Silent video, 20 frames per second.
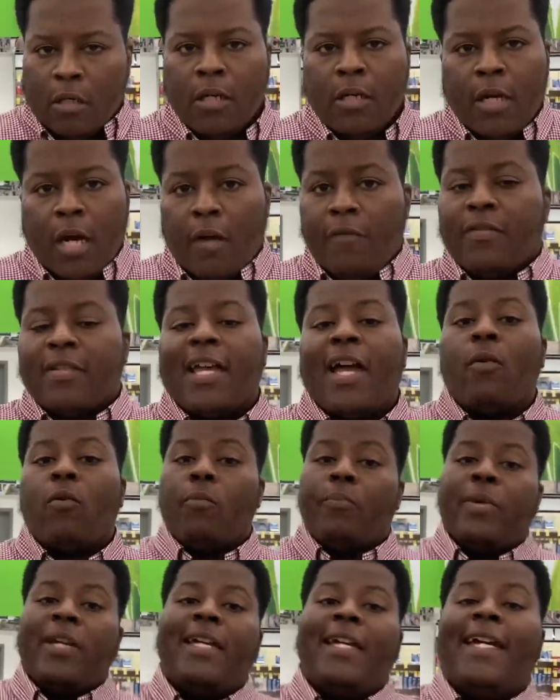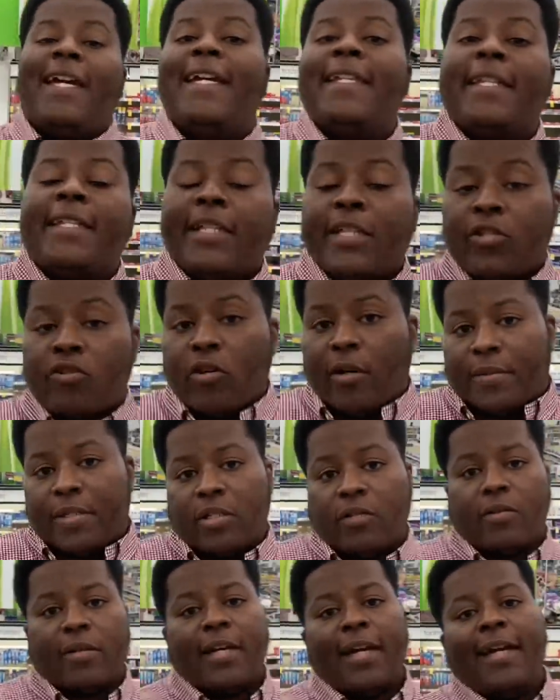everything will be in the description
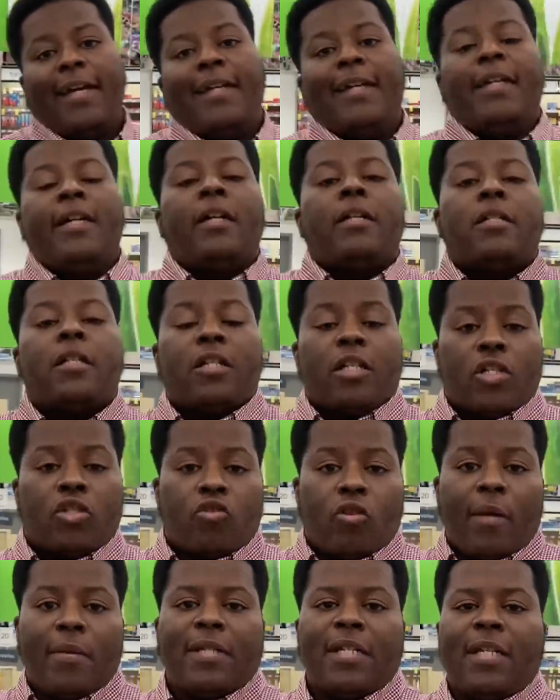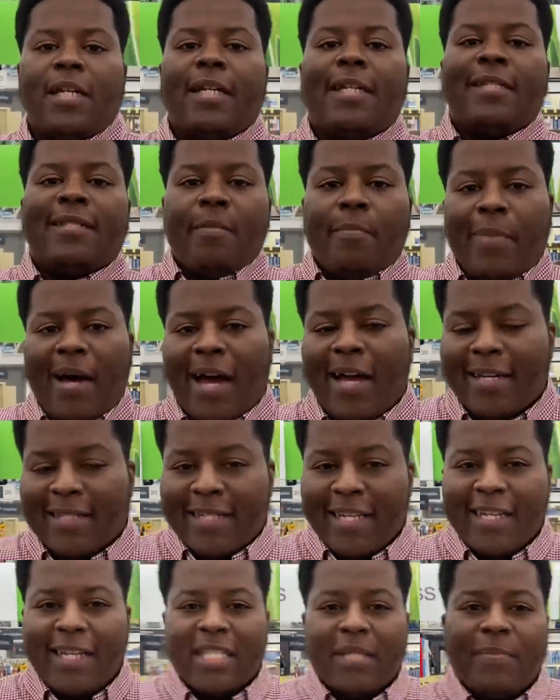okay the description is the box
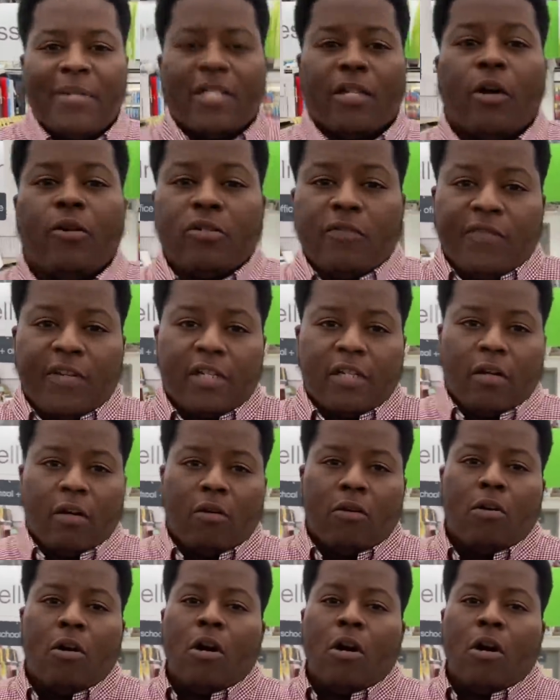that is below the video